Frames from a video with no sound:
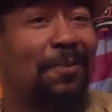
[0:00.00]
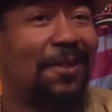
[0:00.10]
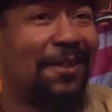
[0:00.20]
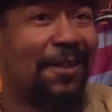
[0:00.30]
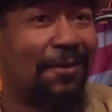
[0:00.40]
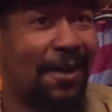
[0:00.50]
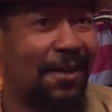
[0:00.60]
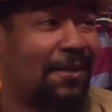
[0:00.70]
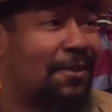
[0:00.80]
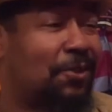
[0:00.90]
in there, right?
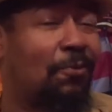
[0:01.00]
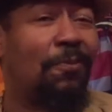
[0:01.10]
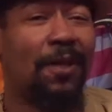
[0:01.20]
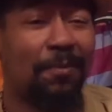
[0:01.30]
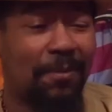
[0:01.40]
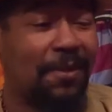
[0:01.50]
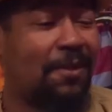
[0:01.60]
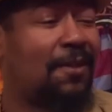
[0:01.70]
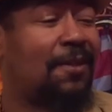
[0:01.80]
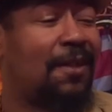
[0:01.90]
So we up in
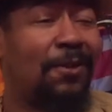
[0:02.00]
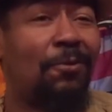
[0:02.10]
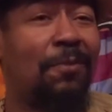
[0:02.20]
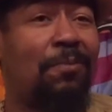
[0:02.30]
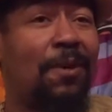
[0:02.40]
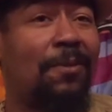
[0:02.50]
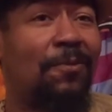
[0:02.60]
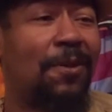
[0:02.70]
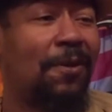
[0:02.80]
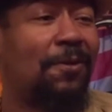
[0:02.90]
here, they doing the public
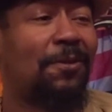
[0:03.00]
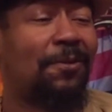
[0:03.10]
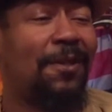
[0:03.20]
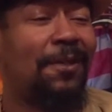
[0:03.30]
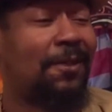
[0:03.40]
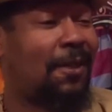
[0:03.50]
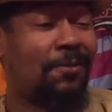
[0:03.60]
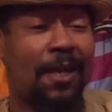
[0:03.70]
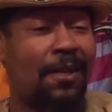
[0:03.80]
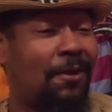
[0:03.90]
rehearsal. So they
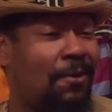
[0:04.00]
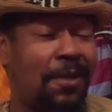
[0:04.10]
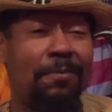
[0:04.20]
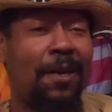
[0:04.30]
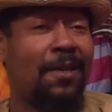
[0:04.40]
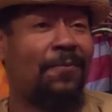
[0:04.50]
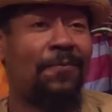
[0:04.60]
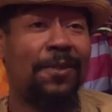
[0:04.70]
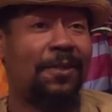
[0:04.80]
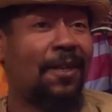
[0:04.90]
was like, yo, anybody can
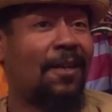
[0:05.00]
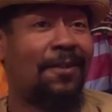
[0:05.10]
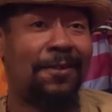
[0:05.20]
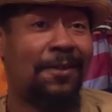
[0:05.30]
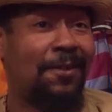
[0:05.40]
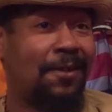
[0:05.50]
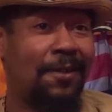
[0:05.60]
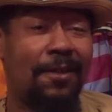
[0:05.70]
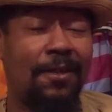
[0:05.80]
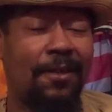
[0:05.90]
freestyle,
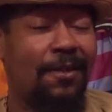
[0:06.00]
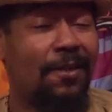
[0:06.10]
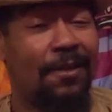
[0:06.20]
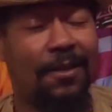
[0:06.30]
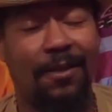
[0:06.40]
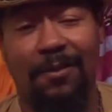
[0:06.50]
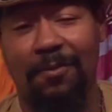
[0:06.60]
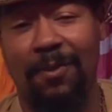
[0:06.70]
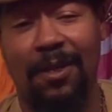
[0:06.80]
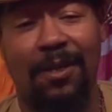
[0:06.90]
da-da-da-da-da.
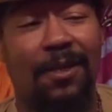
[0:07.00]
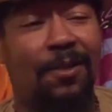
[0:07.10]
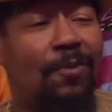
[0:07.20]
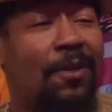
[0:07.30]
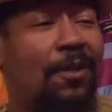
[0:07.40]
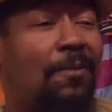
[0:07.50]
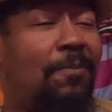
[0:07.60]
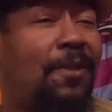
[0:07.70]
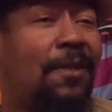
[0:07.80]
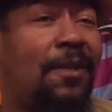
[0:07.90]
Man, he went up
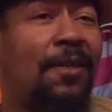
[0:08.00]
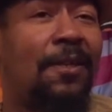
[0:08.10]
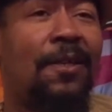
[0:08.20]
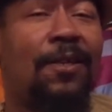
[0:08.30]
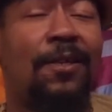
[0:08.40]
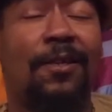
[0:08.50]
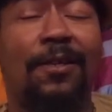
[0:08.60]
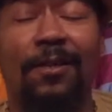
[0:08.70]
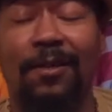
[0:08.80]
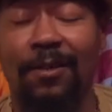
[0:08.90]
there and
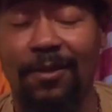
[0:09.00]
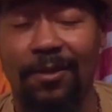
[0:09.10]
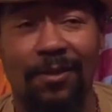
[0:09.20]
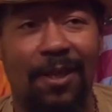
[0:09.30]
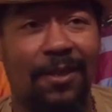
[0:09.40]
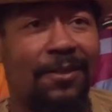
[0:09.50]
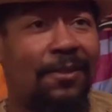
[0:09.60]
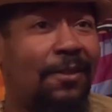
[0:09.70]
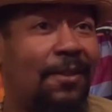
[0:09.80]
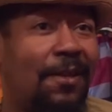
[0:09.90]
killed that
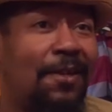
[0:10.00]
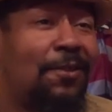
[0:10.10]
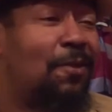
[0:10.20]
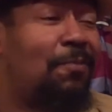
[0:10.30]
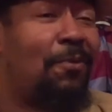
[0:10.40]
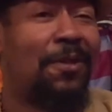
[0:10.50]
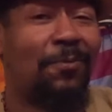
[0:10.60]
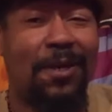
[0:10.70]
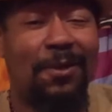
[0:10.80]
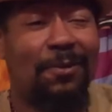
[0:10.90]
shit to the point to
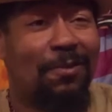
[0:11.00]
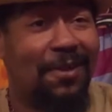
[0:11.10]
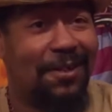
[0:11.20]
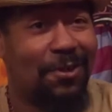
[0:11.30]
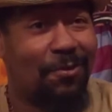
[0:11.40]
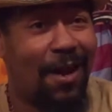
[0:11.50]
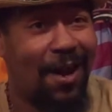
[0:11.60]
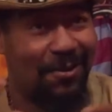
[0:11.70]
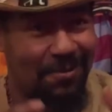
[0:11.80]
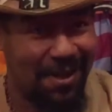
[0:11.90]
where he was bringing the
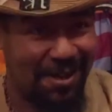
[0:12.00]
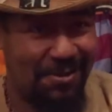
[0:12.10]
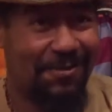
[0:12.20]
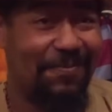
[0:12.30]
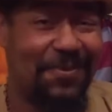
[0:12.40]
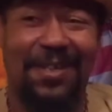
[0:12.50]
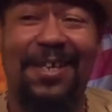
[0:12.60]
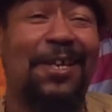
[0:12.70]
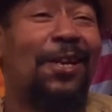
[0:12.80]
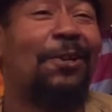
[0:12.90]
crowd around,
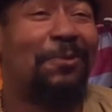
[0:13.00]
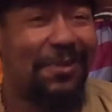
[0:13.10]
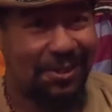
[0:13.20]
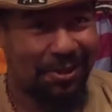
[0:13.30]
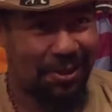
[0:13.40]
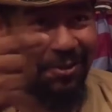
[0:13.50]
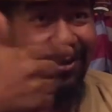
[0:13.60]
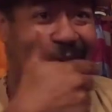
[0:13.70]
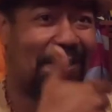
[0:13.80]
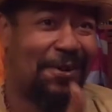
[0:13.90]
including the security
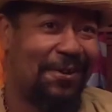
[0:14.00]
guard.